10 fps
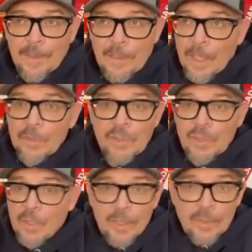Klaus
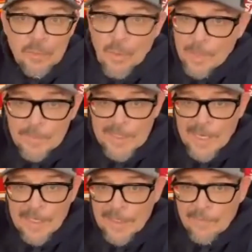Schwab
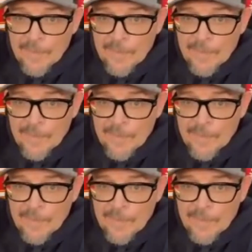said in the